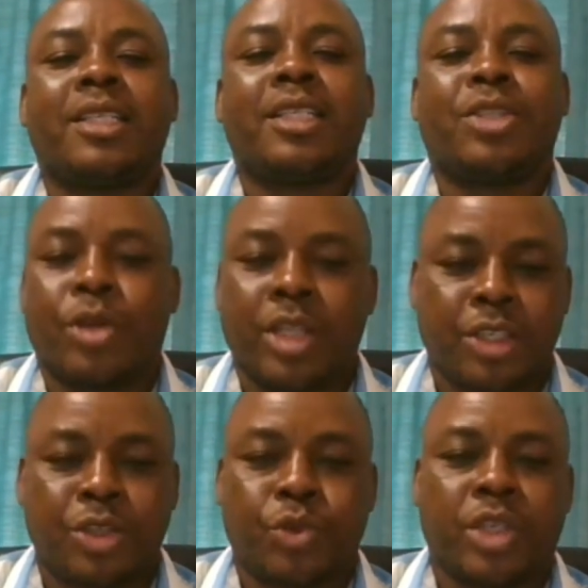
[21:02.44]
the
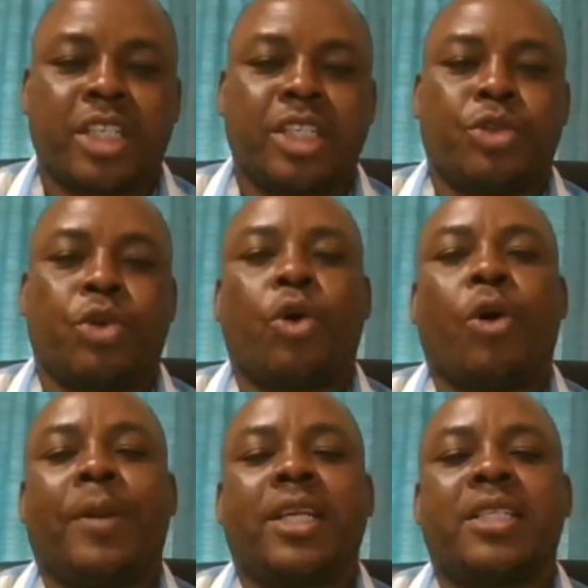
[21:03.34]
situation is not
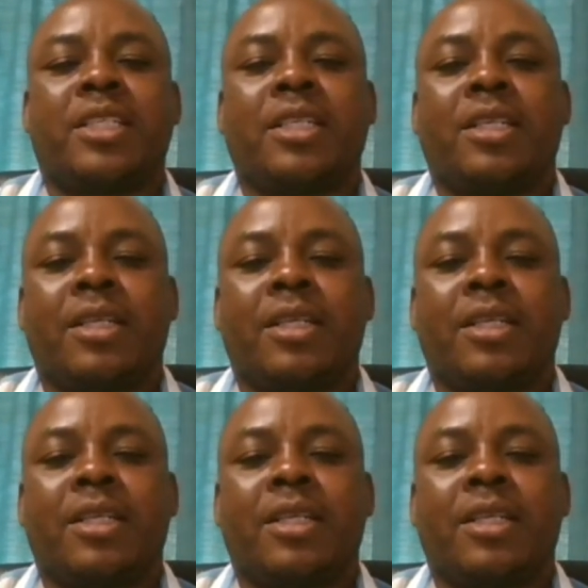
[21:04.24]
hopeless.